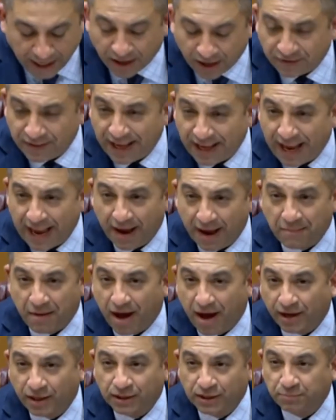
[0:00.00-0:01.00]
of the AI
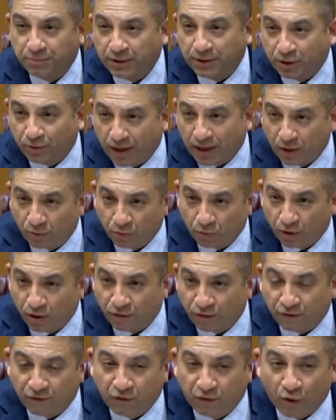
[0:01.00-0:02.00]
models built around the
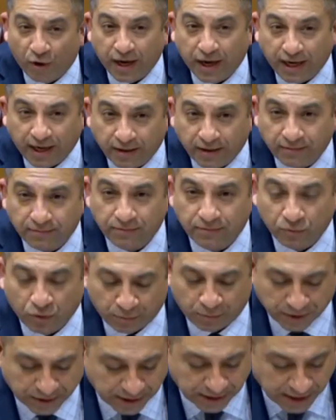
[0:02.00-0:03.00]
world, 40 were
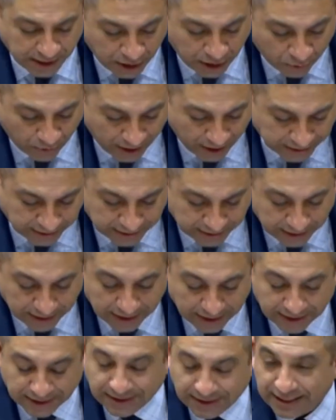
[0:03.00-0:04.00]
built in the US,
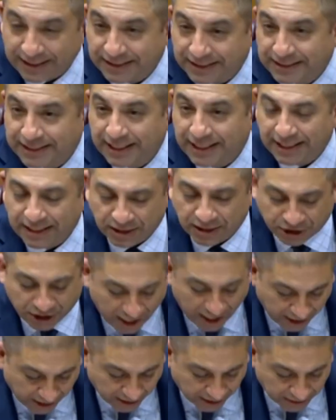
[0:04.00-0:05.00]
16 in
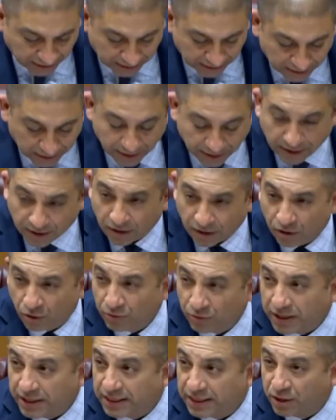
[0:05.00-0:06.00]
China,
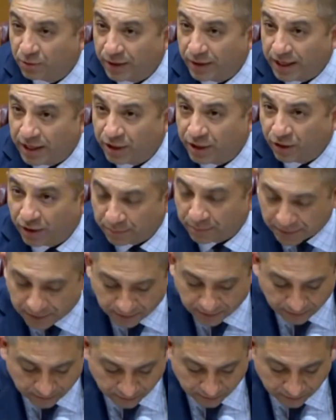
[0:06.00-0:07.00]
only 3 in Europe,
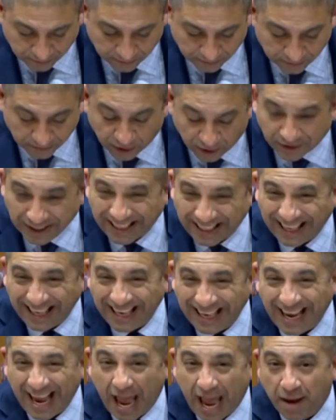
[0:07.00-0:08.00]
of the
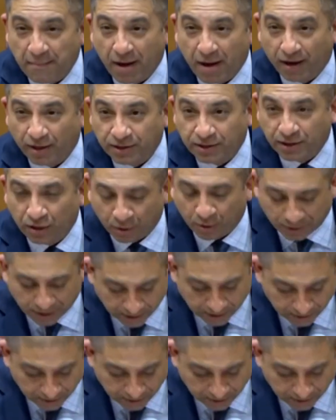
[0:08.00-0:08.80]
key AI models globally.